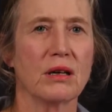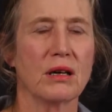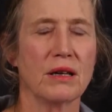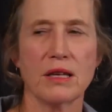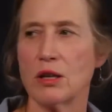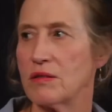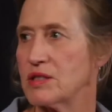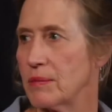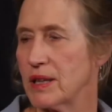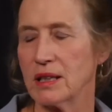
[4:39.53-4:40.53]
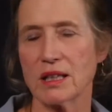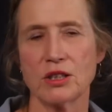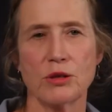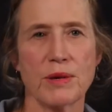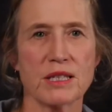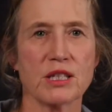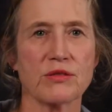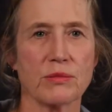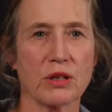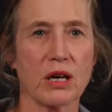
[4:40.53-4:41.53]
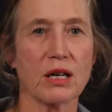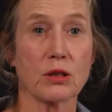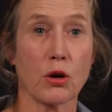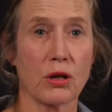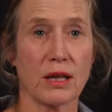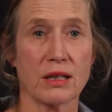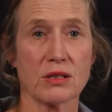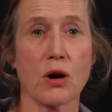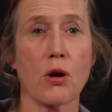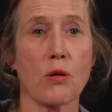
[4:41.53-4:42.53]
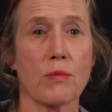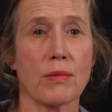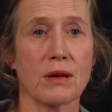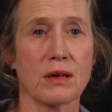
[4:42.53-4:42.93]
And then you have something like a new message from God calling us home.